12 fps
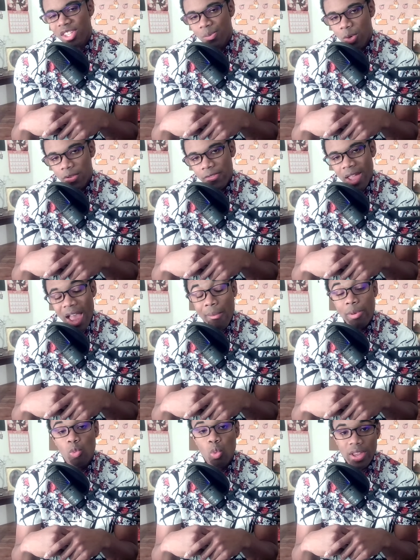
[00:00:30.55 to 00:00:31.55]
movie I've
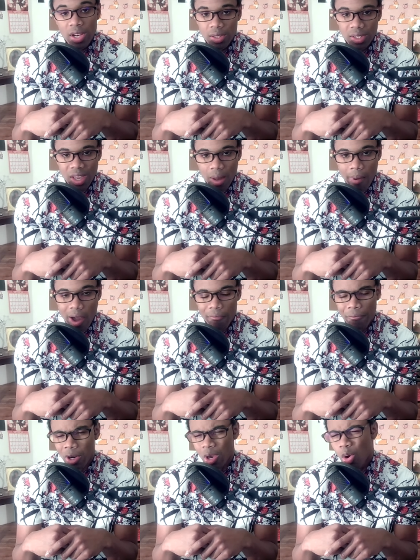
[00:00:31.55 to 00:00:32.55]
been waiting to come out
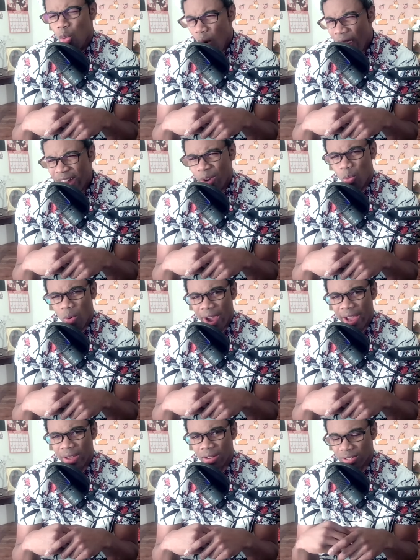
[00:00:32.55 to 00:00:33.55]
for quite a
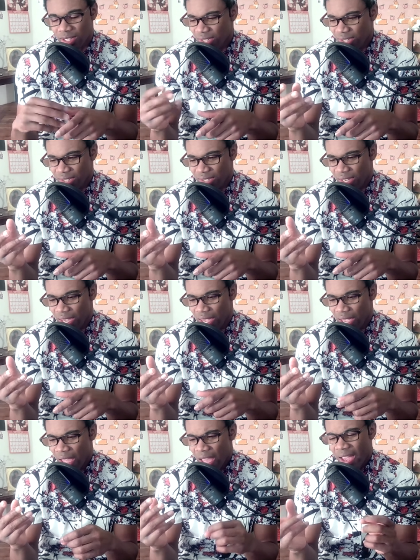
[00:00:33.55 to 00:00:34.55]
while just to
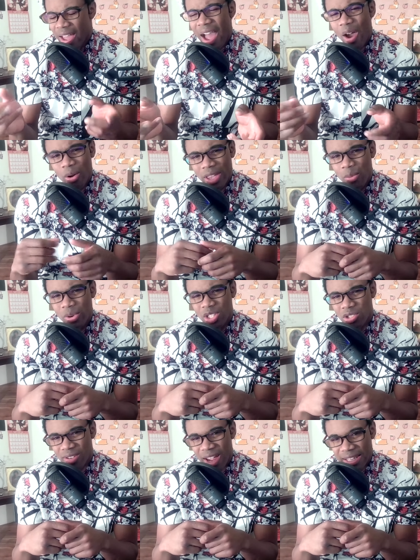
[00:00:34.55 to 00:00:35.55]
see how he would
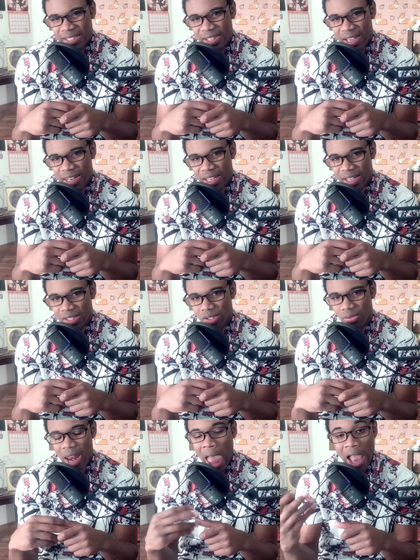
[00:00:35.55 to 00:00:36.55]
translate it
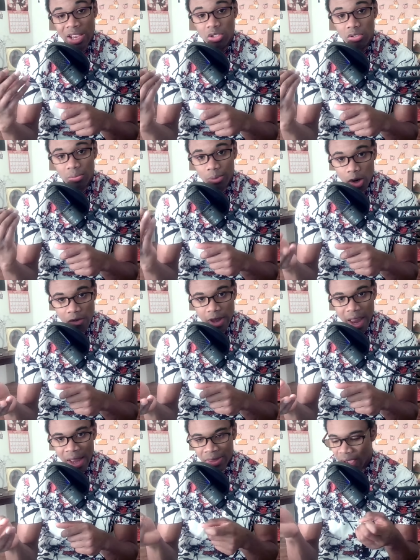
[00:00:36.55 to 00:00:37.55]
into an actual
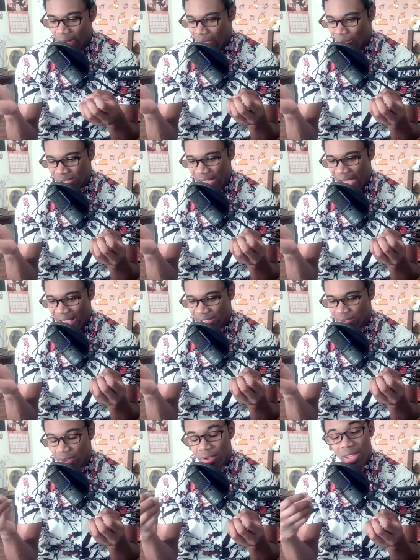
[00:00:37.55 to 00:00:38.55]
movie. I thought he was
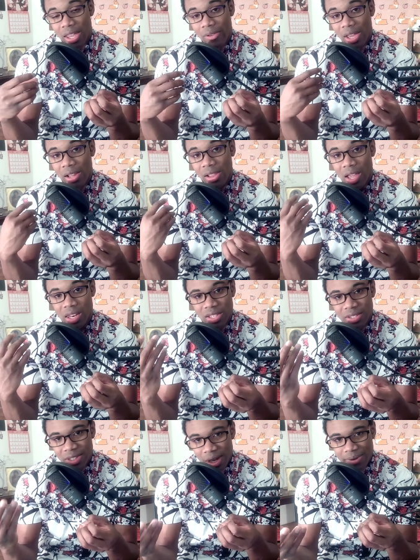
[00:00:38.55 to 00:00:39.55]
actually going to give it a lot of
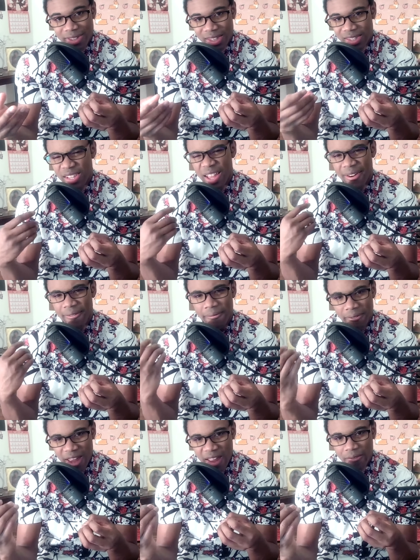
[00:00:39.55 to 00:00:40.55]
substance, a lot of
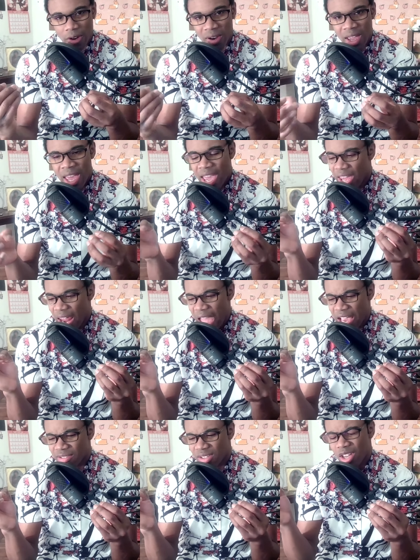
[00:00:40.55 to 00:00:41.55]
flavor, and
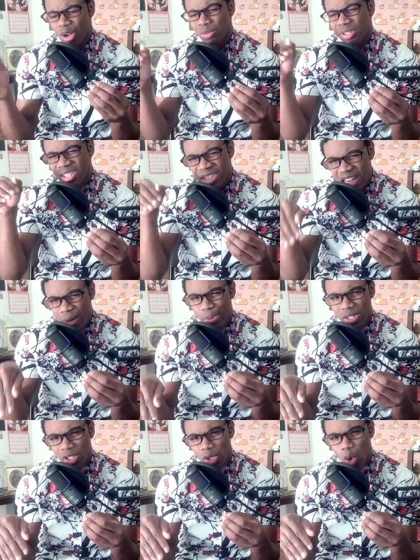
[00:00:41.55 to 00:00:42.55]
actually go deep
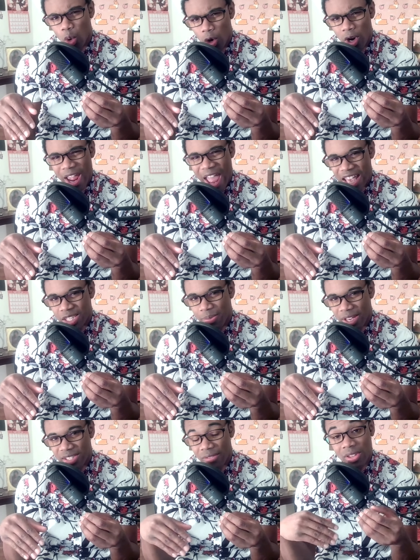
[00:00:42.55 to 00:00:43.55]
into the horror
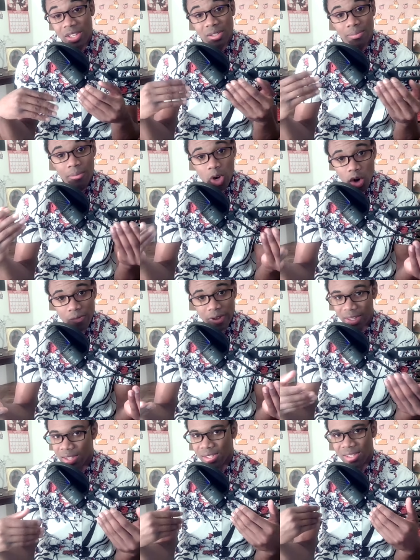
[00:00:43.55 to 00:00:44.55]
aspects of this
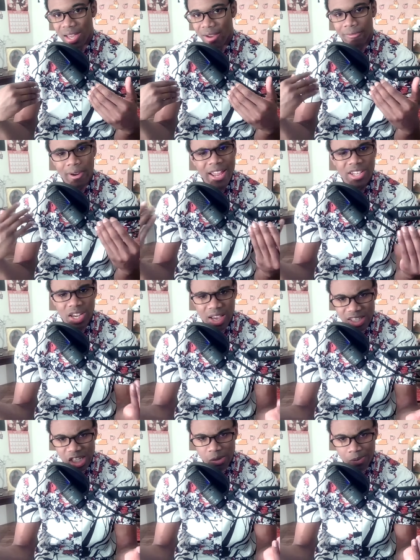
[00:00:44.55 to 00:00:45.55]
movie, this uh,
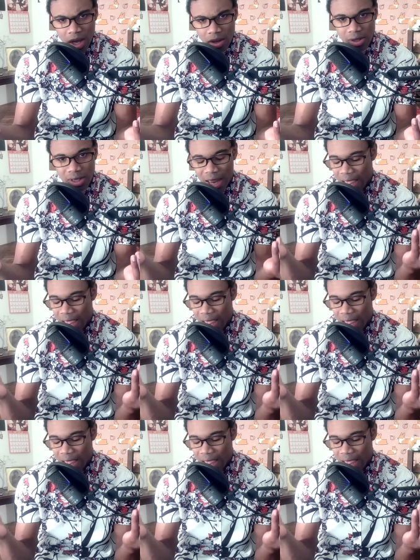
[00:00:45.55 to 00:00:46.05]
franchise he's built